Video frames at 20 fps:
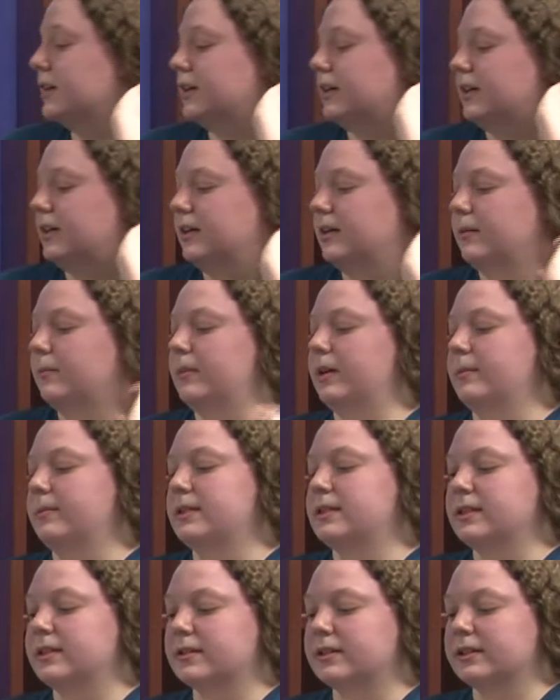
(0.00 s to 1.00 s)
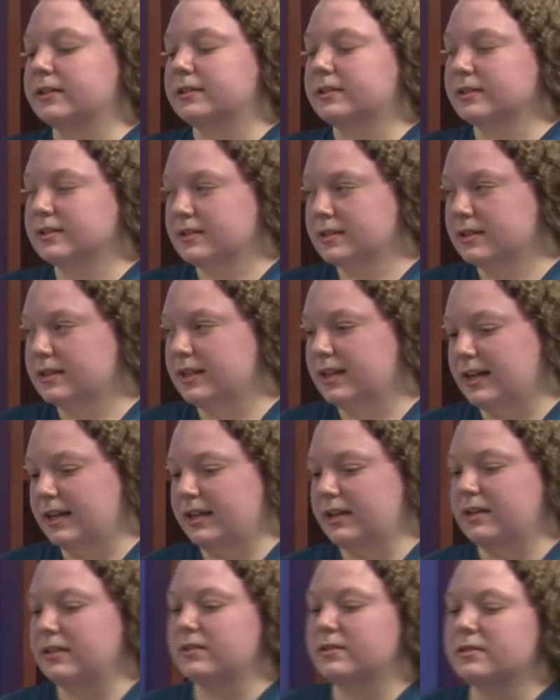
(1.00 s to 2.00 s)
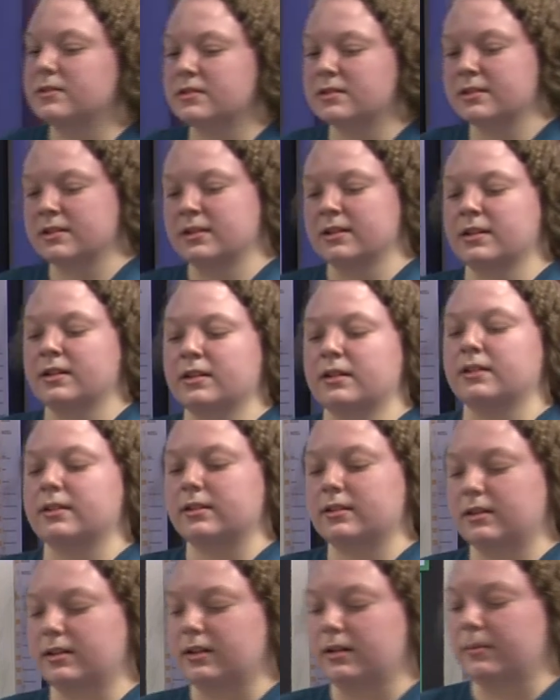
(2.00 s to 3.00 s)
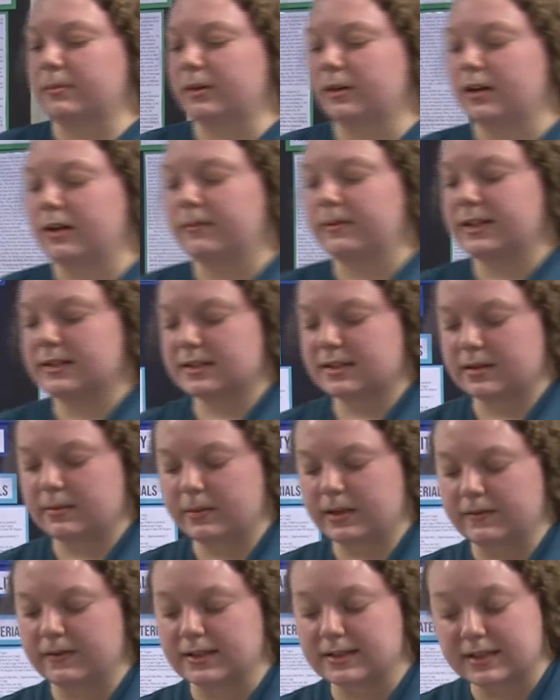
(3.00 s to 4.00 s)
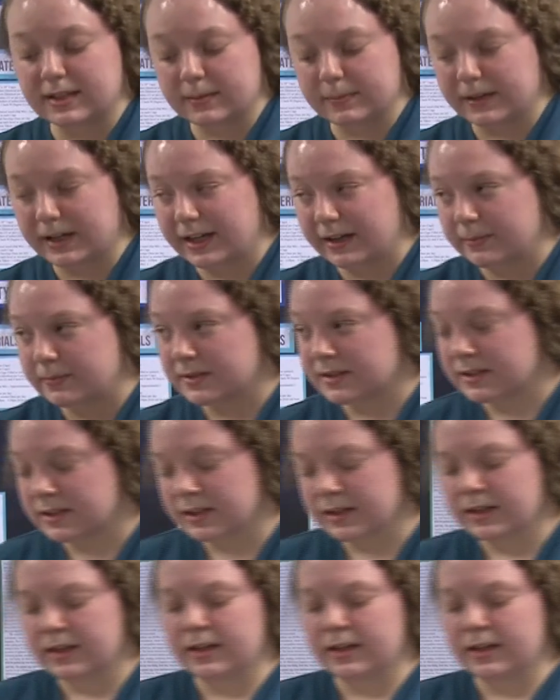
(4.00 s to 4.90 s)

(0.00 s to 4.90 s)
My materials that I used are obviously PVC pipes.